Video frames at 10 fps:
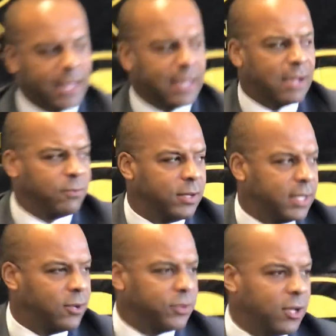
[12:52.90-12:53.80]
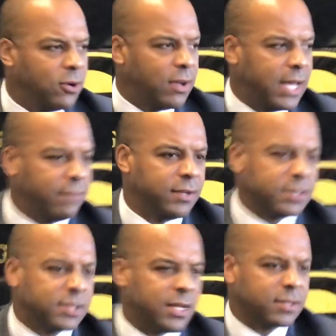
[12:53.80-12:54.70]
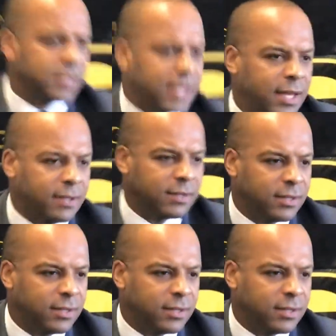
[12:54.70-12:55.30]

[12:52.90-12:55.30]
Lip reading: I really don't know. I haven't assessed that.